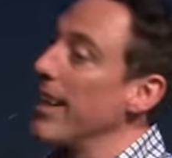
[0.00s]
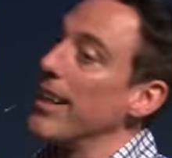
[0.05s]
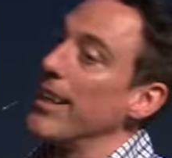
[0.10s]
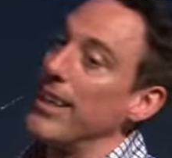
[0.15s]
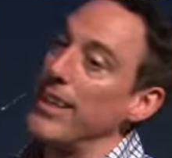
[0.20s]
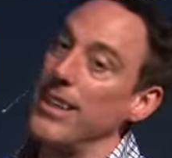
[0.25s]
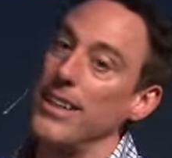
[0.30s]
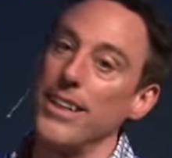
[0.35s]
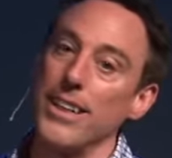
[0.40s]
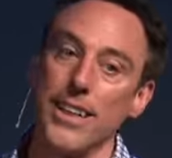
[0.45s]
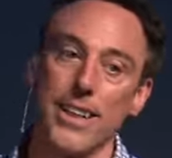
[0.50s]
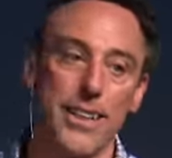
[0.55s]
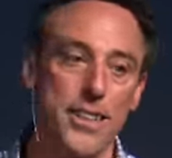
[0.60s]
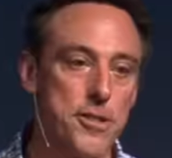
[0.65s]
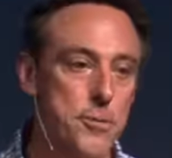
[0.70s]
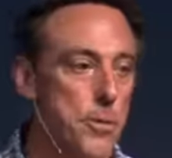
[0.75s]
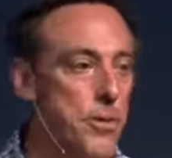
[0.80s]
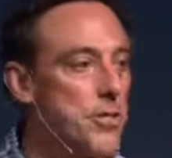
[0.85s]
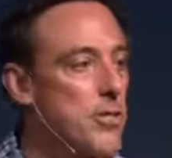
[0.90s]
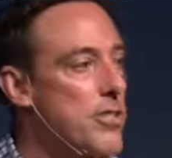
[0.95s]
Oh, you're
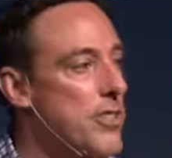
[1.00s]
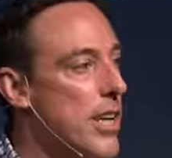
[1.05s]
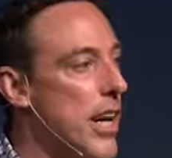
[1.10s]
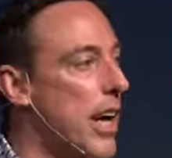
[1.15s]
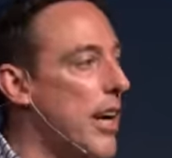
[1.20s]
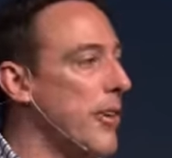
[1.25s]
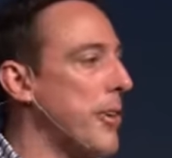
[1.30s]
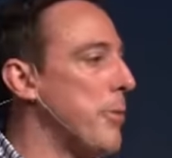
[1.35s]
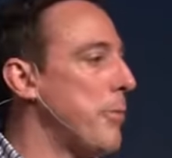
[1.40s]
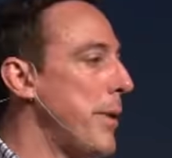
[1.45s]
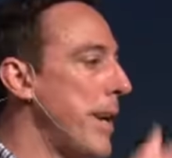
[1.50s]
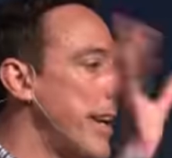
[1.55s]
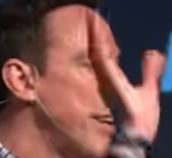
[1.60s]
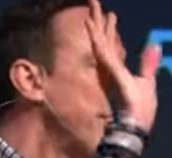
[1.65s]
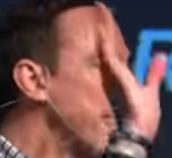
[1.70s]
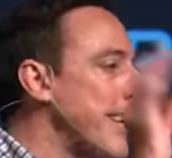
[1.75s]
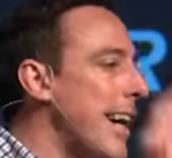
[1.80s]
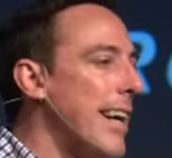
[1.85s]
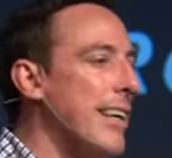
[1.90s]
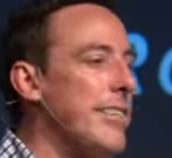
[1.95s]
supposed to just honor them. Pay your
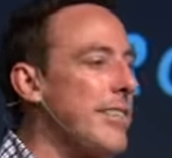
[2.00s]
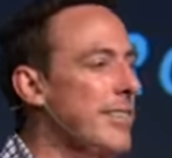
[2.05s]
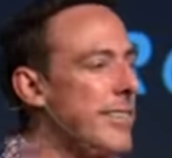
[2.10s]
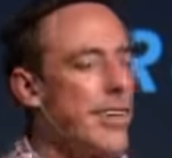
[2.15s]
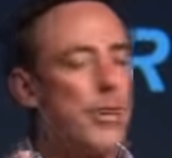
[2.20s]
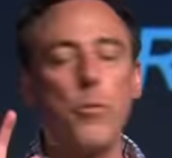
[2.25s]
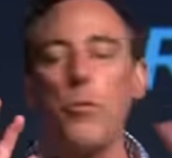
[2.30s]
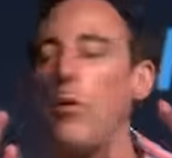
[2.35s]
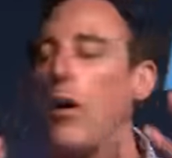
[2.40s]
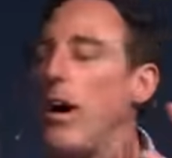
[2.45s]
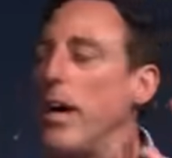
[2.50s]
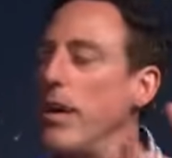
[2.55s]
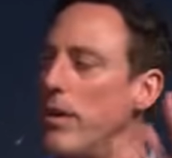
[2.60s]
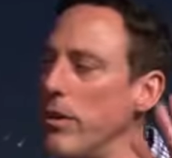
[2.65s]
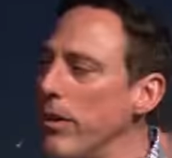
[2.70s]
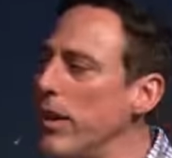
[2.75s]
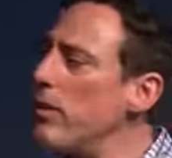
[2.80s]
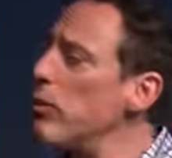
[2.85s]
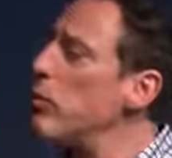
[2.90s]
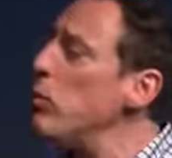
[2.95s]
taxes. Like, why are you
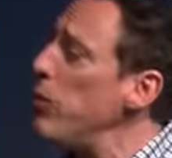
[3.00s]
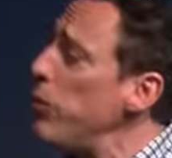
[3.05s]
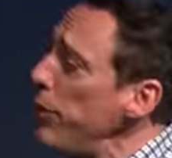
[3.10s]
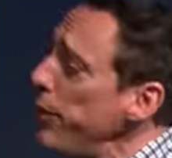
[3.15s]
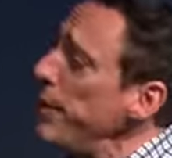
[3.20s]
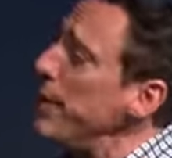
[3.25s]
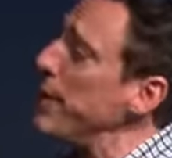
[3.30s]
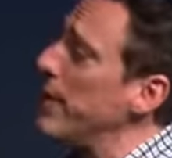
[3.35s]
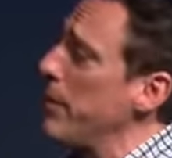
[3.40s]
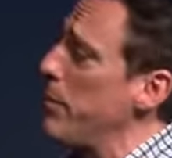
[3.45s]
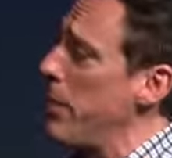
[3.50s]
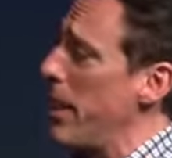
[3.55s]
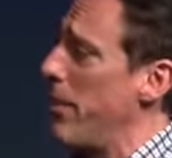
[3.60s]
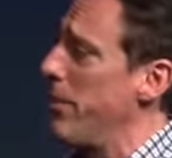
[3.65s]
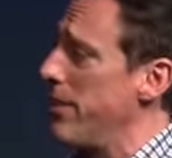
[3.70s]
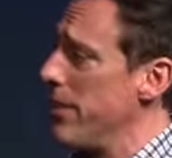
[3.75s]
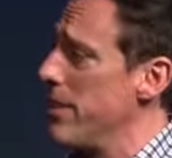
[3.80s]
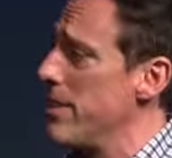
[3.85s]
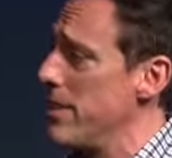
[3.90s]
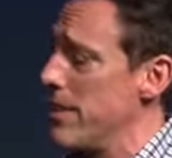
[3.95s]
guys worrying about
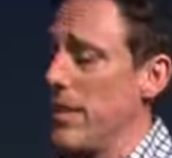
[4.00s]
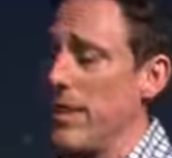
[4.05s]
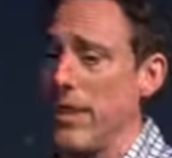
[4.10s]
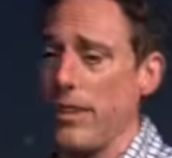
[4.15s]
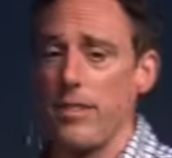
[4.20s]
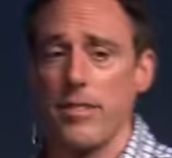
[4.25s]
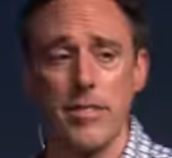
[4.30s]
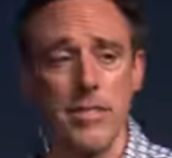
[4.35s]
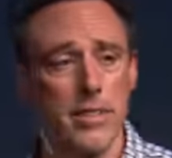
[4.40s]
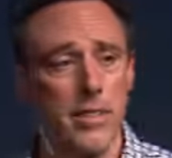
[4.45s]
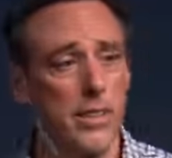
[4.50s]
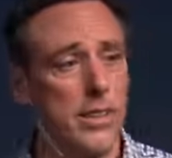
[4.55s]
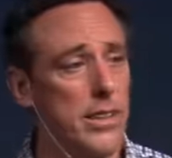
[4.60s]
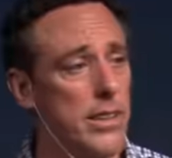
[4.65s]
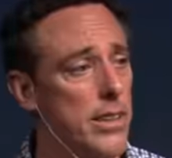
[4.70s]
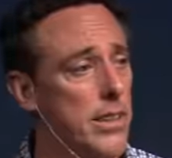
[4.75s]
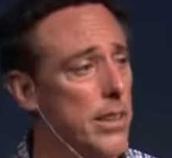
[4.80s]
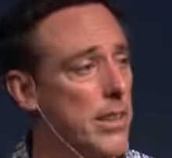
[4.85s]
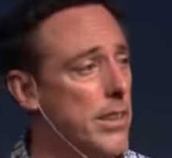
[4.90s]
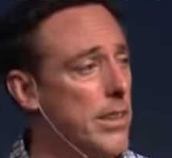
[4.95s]
these things
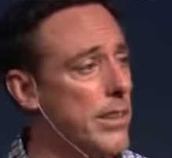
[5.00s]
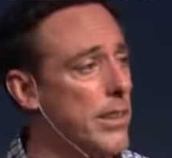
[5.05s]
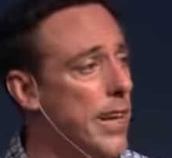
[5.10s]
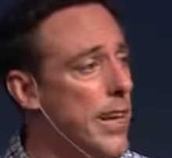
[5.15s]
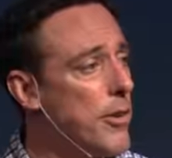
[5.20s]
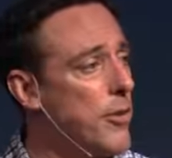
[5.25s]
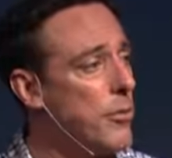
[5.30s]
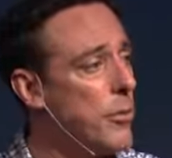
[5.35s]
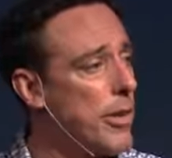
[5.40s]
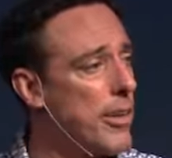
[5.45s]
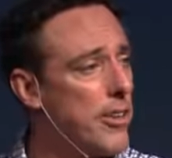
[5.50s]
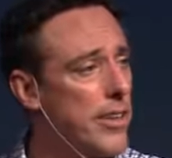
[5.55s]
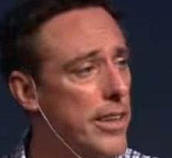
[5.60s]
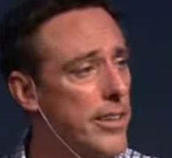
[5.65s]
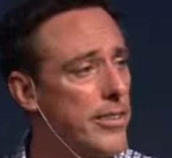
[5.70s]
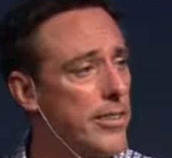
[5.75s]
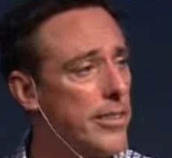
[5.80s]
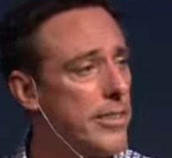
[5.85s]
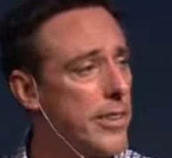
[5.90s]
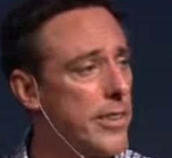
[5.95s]
in light of what
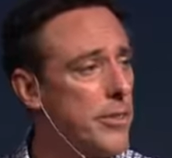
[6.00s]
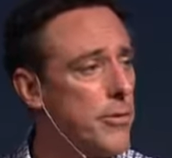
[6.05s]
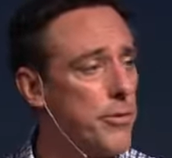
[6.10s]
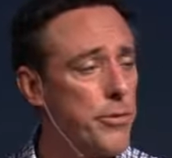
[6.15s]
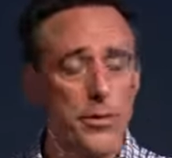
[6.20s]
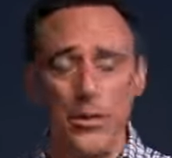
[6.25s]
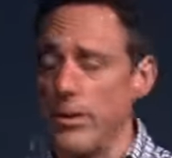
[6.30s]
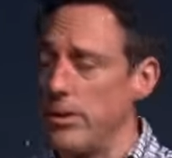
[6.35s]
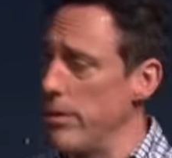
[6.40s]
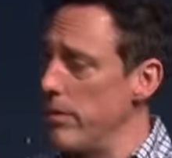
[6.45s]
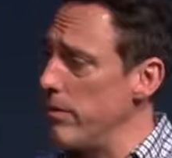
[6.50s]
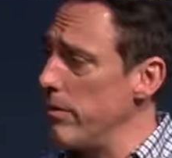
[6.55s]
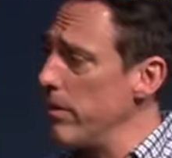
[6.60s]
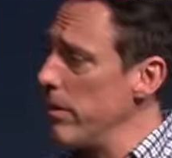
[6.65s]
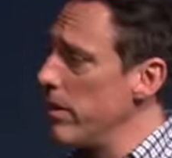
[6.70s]
Christ did for you?